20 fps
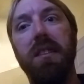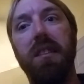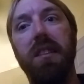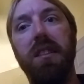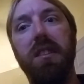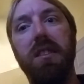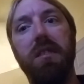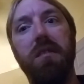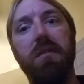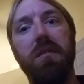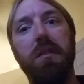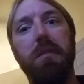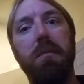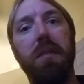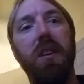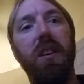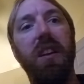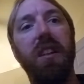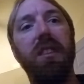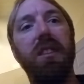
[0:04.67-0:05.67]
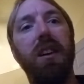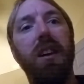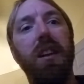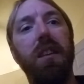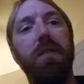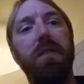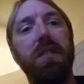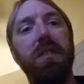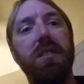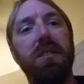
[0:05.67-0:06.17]
The married
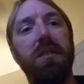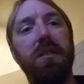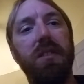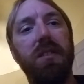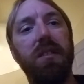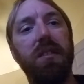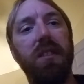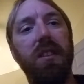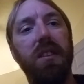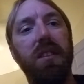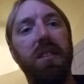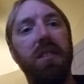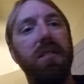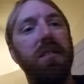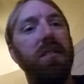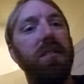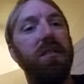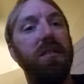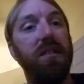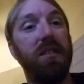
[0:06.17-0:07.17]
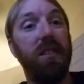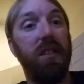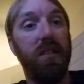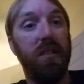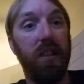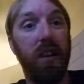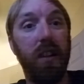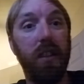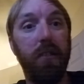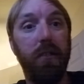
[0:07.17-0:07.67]
life is a
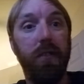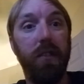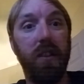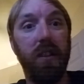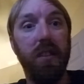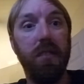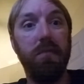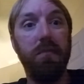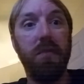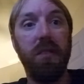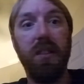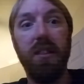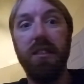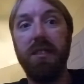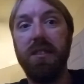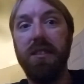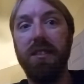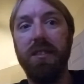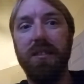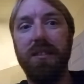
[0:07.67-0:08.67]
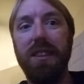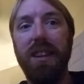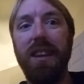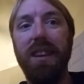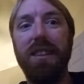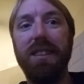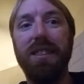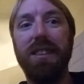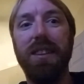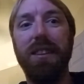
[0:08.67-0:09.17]
lot of fun, but it still
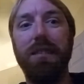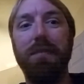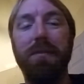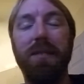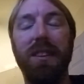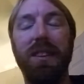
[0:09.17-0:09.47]
takes up